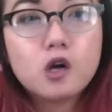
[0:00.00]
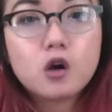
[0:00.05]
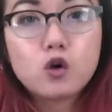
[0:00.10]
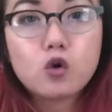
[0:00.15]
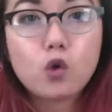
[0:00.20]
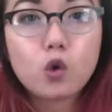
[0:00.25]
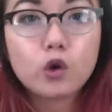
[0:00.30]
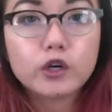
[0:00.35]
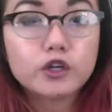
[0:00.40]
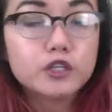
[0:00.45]

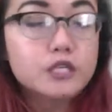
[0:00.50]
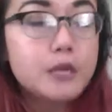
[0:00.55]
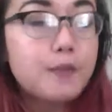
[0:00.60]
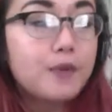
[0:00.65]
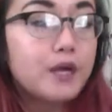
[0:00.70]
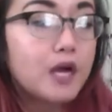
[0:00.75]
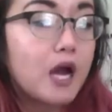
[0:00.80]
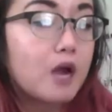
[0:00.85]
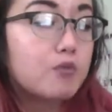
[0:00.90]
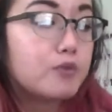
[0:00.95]
quarter or
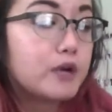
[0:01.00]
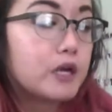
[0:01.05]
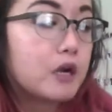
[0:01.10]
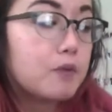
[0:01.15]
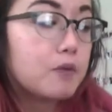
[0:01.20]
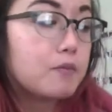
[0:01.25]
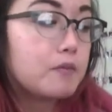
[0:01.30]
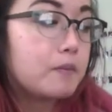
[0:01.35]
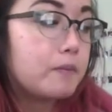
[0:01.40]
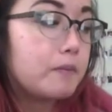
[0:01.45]
something I bring
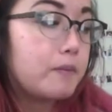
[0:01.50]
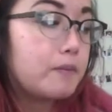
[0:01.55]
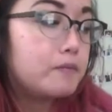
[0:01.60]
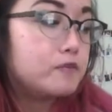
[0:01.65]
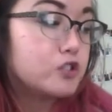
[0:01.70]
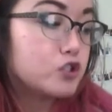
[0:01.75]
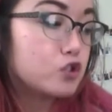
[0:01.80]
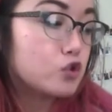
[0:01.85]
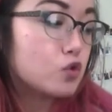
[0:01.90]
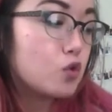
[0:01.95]
them
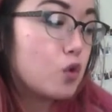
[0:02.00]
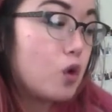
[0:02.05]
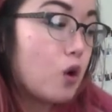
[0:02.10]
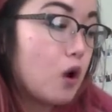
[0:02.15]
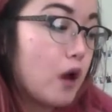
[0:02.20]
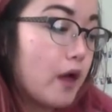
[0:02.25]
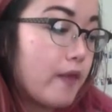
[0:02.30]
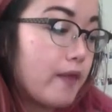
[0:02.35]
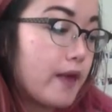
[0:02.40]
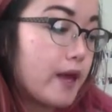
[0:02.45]
to school
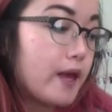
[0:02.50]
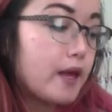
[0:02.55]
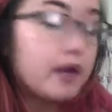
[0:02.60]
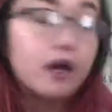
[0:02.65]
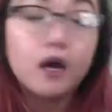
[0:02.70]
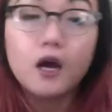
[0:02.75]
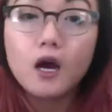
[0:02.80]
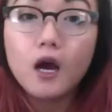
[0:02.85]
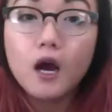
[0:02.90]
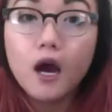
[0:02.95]
and then
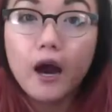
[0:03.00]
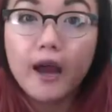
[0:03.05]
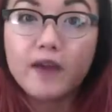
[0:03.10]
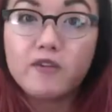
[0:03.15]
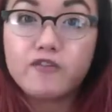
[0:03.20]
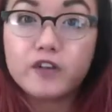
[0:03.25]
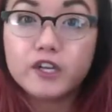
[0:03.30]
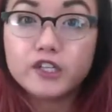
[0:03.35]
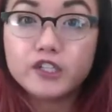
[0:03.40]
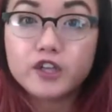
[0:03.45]
I
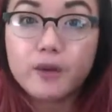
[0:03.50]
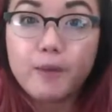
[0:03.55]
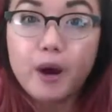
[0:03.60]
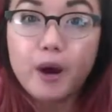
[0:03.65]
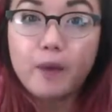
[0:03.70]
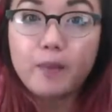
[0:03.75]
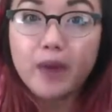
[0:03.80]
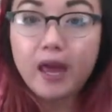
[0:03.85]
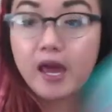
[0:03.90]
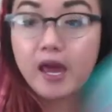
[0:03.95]
finish them
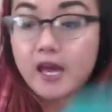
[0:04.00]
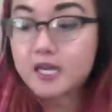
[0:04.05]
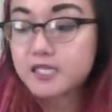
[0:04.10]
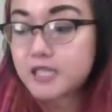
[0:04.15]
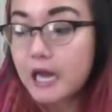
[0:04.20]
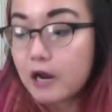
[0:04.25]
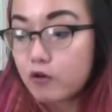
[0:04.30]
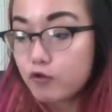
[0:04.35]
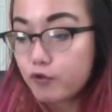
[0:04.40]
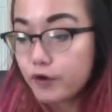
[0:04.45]
up, and
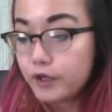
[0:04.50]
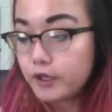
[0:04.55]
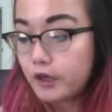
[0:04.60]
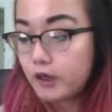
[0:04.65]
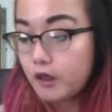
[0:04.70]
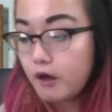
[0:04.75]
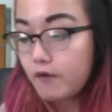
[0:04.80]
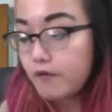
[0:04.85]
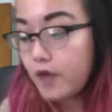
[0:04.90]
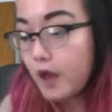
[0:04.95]
I really
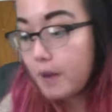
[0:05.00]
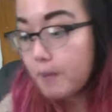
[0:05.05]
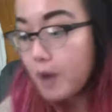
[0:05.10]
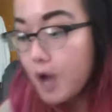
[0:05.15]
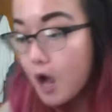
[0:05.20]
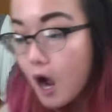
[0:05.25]
love them.